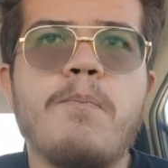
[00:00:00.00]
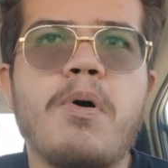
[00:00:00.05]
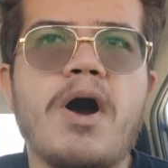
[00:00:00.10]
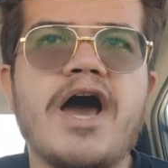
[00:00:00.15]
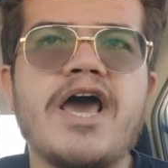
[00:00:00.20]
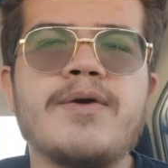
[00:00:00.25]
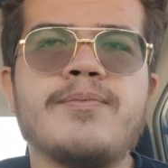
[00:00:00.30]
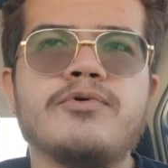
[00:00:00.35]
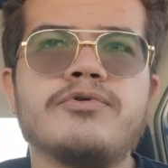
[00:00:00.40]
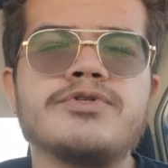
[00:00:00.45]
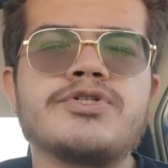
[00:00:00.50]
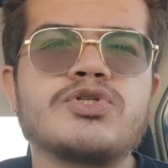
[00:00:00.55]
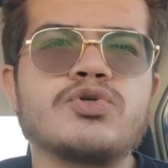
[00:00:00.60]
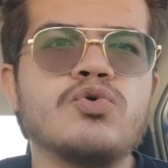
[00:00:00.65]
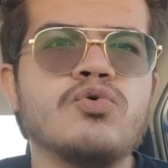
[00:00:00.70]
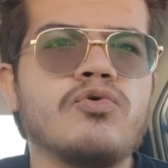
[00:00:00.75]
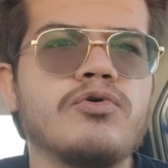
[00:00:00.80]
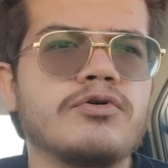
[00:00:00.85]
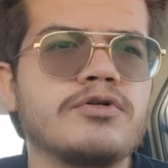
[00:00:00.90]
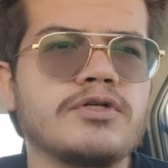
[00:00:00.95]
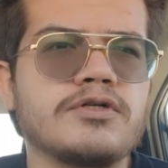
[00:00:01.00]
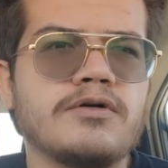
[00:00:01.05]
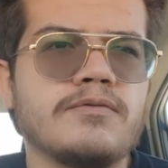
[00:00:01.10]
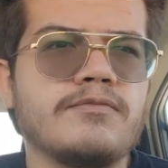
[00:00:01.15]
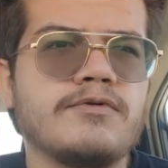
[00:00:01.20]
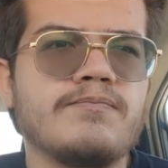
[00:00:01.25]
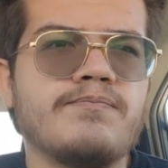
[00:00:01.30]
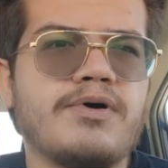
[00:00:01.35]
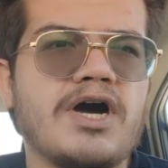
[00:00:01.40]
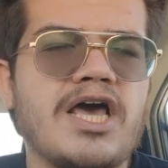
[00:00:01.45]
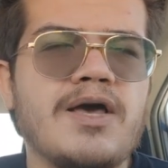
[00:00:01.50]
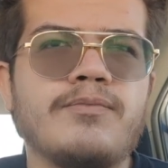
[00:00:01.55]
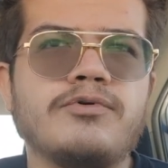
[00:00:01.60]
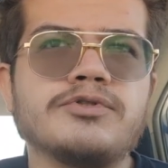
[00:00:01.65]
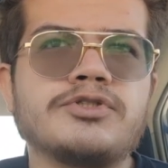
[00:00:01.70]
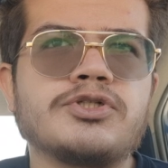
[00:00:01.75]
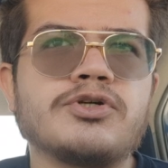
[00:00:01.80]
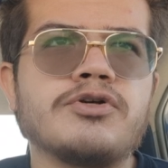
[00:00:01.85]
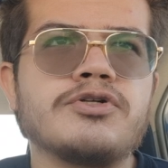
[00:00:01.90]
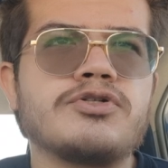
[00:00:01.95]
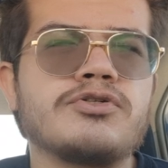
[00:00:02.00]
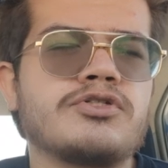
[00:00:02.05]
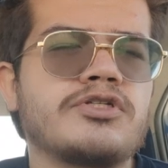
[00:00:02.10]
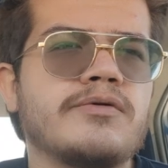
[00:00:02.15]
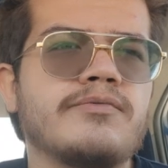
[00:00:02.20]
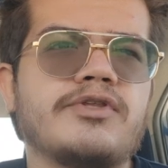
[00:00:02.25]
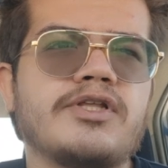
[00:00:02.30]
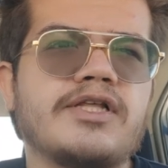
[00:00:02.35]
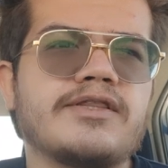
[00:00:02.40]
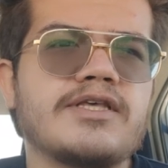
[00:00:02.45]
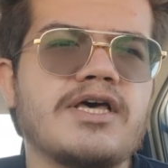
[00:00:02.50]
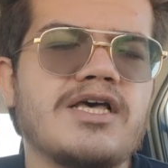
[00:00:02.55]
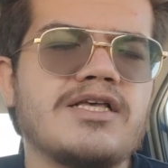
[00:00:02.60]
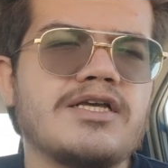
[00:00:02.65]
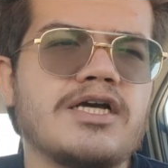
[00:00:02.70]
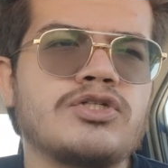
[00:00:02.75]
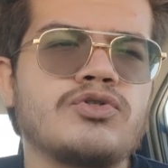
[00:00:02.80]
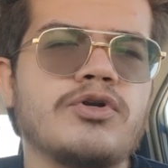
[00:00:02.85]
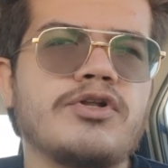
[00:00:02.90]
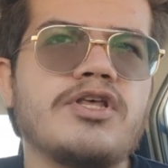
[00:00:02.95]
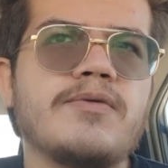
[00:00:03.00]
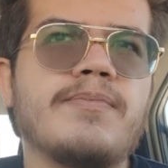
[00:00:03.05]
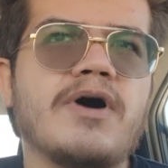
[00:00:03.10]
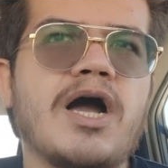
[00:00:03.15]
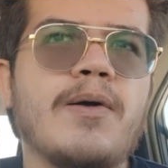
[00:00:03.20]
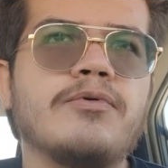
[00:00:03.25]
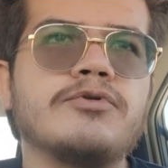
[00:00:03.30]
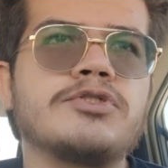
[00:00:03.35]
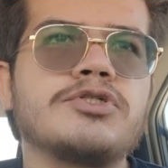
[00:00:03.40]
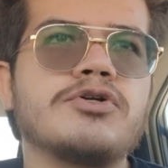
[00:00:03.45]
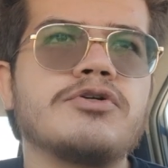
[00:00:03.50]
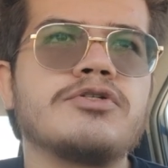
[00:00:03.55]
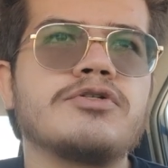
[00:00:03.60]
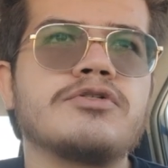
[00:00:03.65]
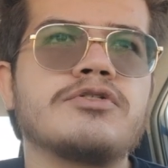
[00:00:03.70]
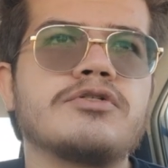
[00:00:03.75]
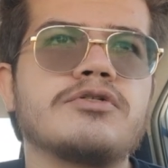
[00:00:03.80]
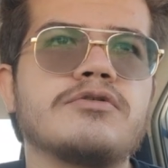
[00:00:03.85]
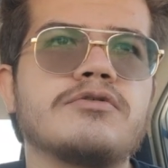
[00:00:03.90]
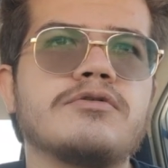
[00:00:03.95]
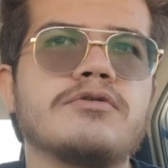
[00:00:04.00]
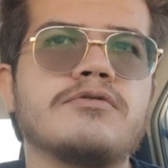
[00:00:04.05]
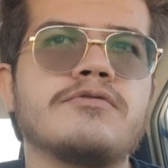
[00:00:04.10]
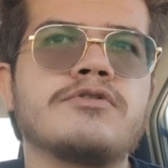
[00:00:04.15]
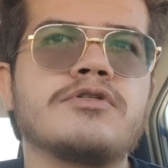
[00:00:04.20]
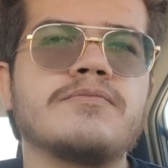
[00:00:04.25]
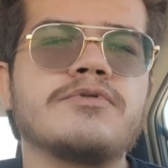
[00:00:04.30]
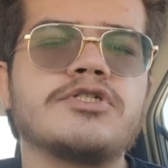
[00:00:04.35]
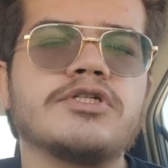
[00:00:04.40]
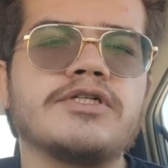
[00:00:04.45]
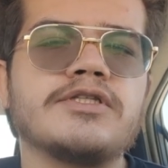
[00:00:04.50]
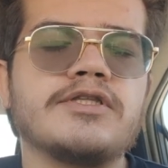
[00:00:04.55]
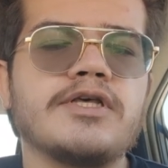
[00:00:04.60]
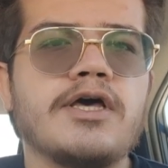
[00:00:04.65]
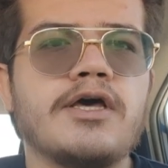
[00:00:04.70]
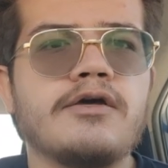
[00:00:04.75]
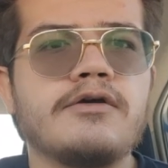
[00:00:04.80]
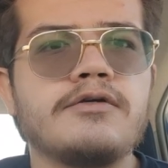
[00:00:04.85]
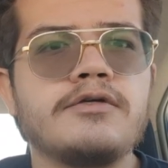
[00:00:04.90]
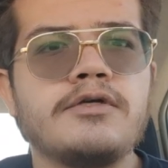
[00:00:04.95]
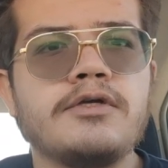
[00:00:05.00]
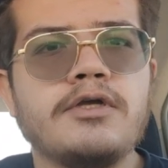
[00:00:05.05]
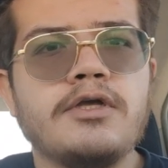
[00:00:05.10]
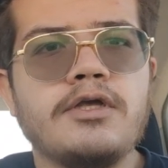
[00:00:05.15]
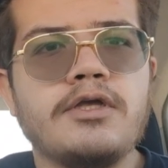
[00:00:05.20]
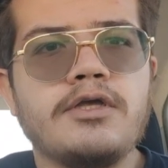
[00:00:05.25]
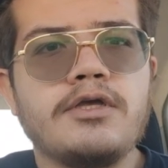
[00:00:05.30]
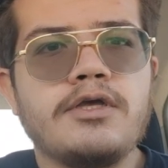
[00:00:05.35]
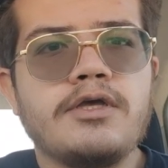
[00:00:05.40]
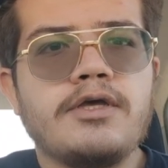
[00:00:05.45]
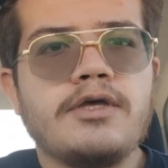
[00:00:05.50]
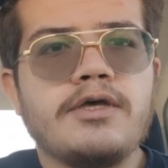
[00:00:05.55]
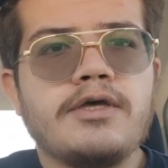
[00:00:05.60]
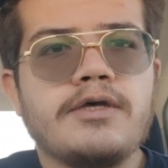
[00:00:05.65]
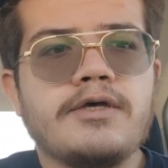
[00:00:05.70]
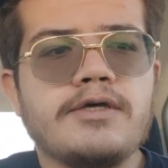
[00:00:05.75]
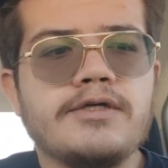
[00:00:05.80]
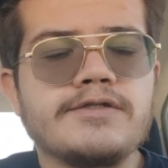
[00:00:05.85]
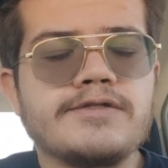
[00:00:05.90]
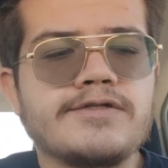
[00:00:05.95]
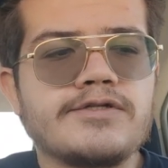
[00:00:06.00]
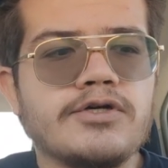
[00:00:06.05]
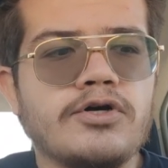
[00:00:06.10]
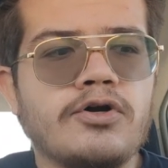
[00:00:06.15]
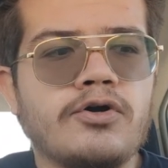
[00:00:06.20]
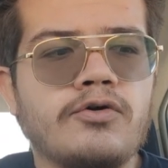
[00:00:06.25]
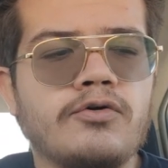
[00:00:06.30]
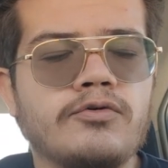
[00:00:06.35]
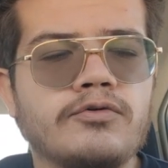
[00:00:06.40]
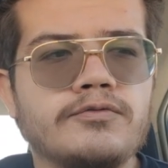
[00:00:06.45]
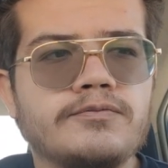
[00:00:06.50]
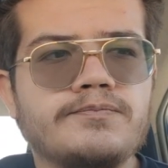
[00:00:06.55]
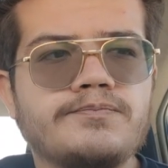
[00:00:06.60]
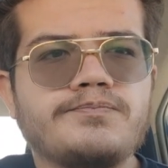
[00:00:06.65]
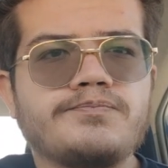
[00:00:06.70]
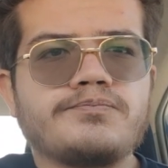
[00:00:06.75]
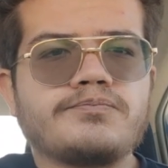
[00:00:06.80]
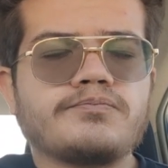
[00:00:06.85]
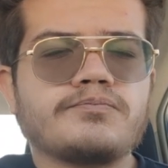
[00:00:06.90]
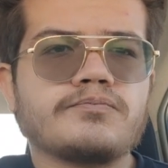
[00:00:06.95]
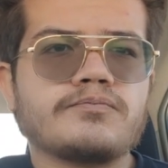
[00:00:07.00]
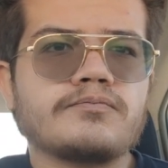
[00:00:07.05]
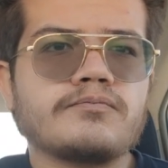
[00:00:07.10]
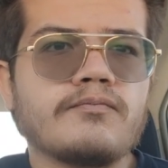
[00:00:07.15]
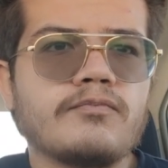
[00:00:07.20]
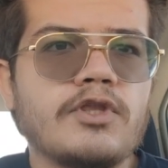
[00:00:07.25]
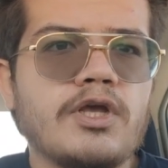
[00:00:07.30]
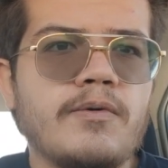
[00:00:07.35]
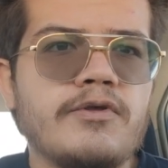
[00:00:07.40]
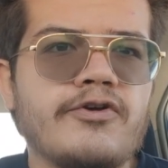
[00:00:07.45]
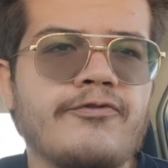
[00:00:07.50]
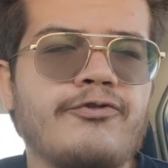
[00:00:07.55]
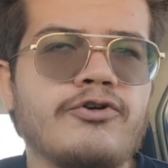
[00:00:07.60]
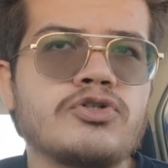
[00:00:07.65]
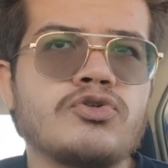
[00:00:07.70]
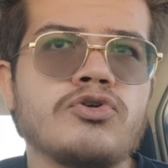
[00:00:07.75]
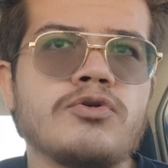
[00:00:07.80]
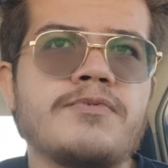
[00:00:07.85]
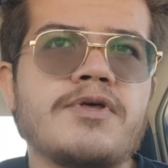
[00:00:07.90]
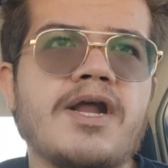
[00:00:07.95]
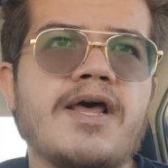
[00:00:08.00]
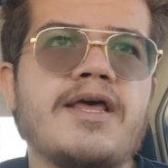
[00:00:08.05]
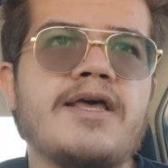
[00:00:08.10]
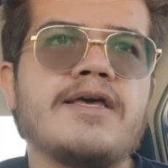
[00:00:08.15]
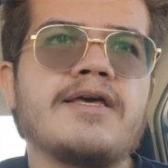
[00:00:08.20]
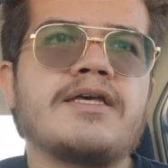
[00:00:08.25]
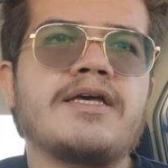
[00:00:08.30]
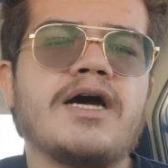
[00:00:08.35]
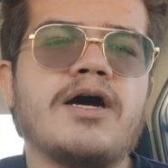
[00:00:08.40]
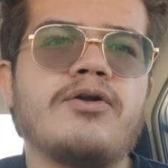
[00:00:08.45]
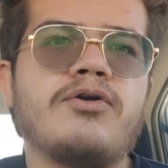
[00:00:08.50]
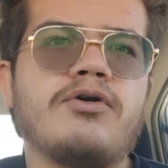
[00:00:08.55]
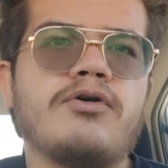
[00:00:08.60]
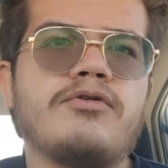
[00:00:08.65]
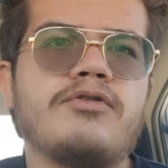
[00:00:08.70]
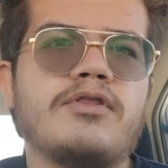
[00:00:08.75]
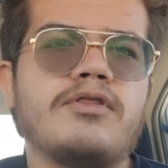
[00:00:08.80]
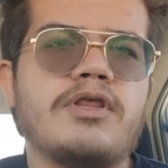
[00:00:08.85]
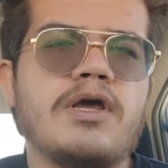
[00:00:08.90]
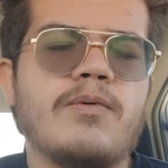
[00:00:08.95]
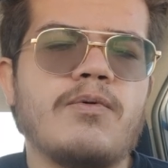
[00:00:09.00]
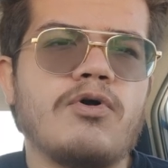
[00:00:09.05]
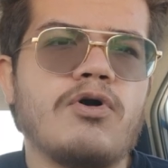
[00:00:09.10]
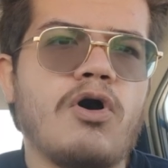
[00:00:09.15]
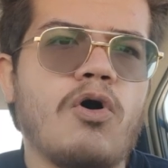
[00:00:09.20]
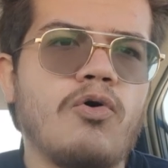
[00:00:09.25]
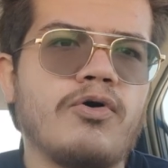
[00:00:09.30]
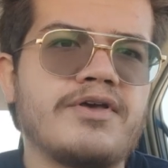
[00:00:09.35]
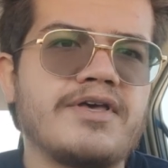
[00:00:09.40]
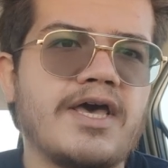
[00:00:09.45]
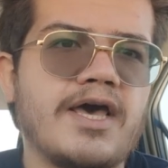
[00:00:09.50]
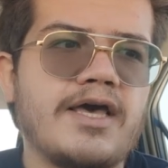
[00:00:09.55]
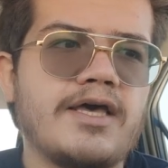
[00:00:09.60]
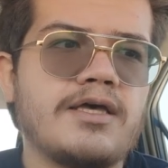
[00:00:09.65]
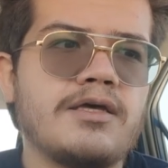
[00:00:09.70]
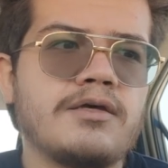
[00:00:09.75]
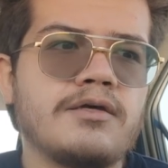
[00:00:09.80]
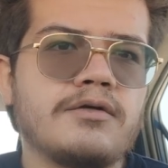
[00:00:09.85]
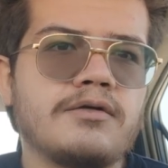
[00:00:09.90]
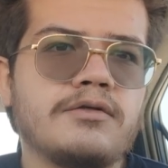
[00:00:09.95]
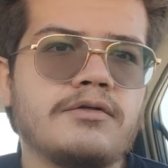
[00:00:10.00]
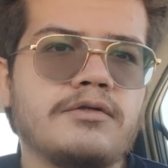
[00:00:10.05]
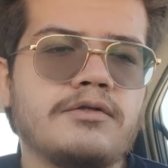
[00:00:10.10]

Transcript: Bible School or I mean Bible Church or something like that. Yeah, Trinity Bible Church or, or some shit like that. And so, I mean, the first group that I encountered, they were okay.